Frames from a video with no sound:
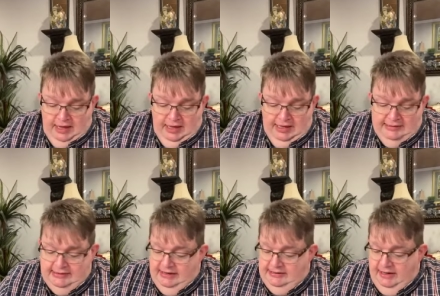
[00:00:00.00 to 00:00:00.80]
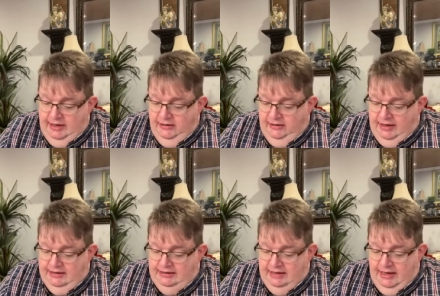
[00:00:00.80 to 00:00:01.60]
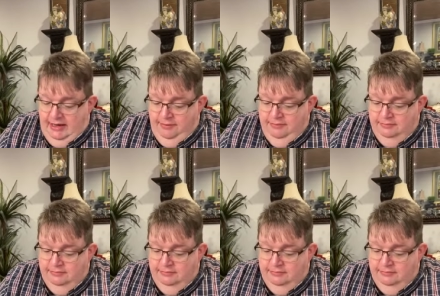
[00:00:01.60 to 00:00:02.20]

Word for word: It says here that um,